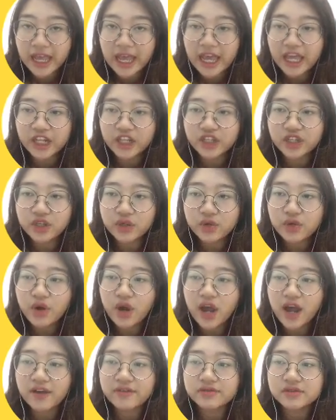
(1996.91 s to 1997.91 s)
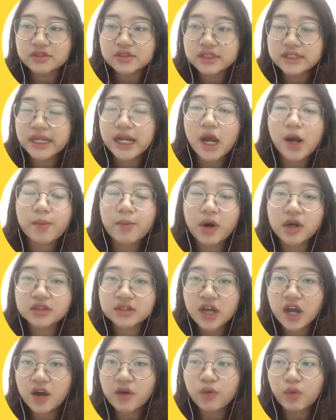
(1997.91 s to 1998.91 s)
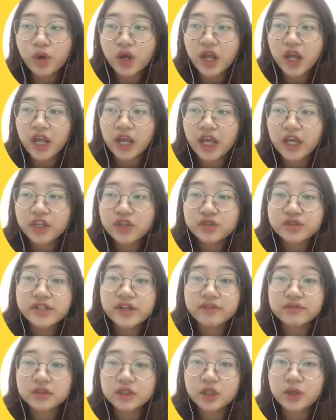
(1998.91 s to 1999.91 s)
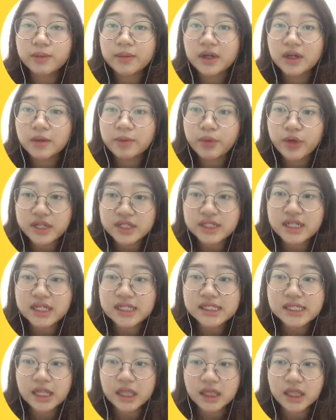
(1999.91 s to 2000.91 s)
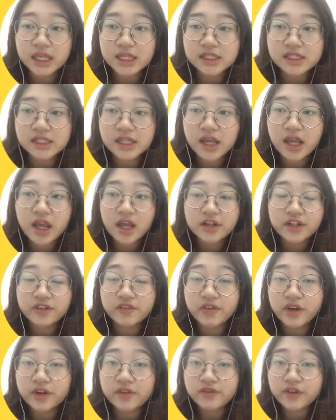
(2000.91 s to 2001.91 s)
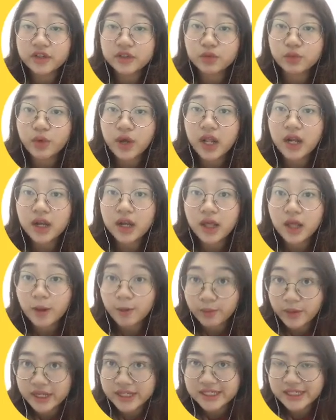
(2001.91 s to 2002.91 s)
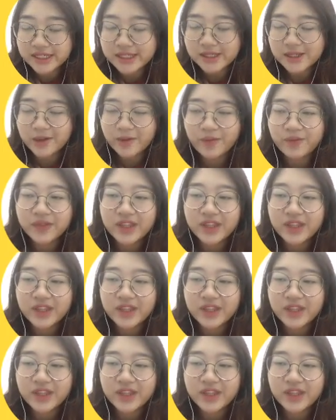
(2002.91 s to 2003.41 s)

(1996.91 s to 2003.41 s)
and you have to think about how you develop a presence in these different virtual places.